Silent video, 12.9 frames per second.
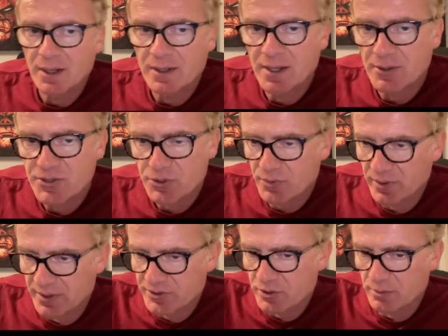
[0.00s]
account
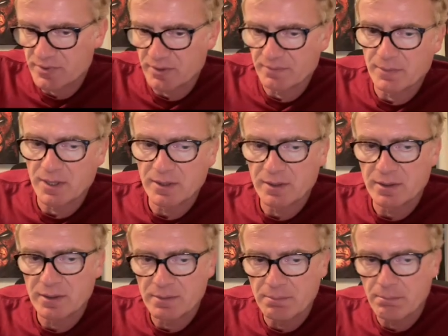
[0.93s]
screen in terms of
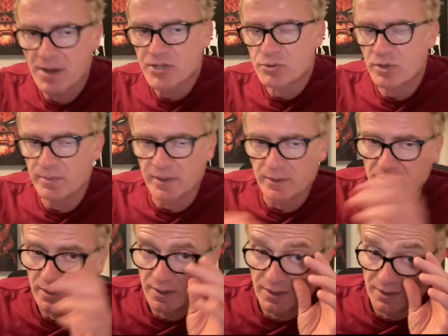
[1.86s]
my streaming
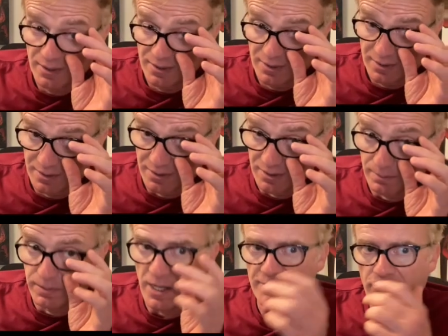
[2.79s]

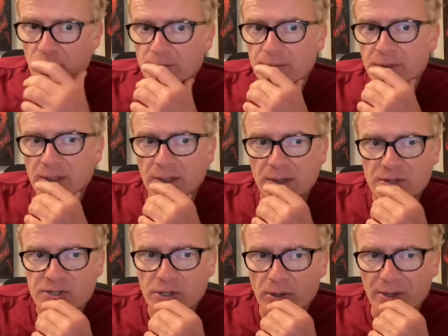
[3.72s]
platform.
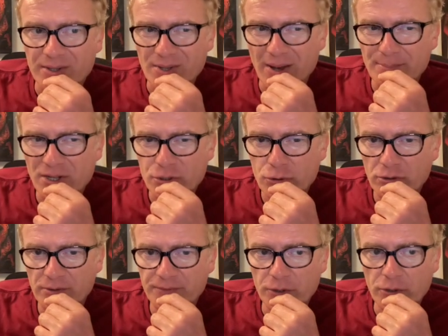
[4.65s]
Sorry, so I'm not
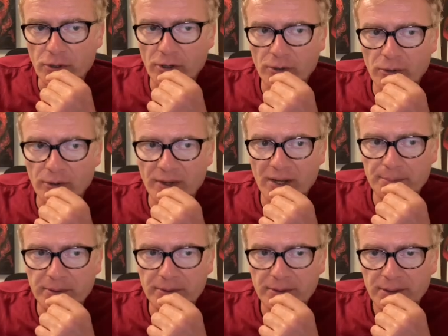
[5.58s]
sure if you caught all
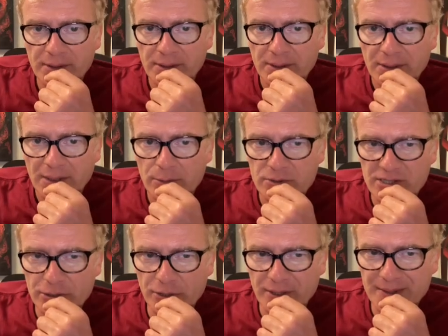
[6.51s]
that, but I was
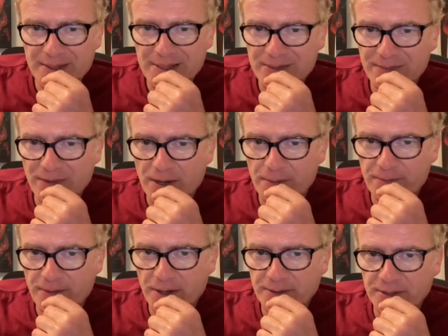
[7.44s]
just looking at these
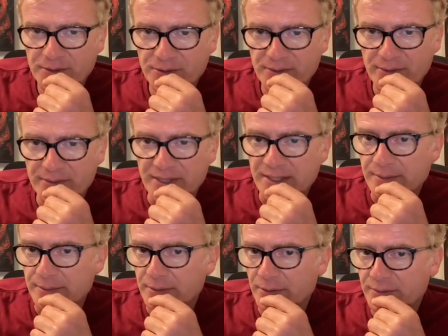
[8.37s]
fine
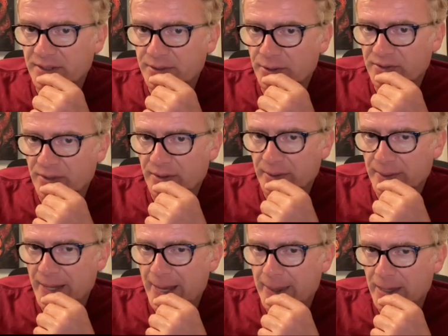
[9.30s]
details here.
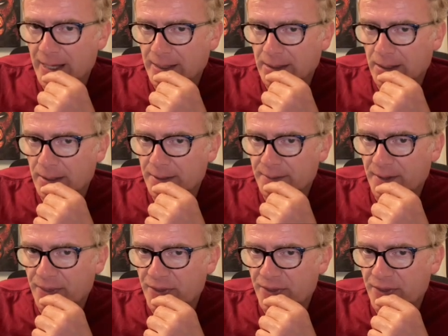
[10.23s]
That line, the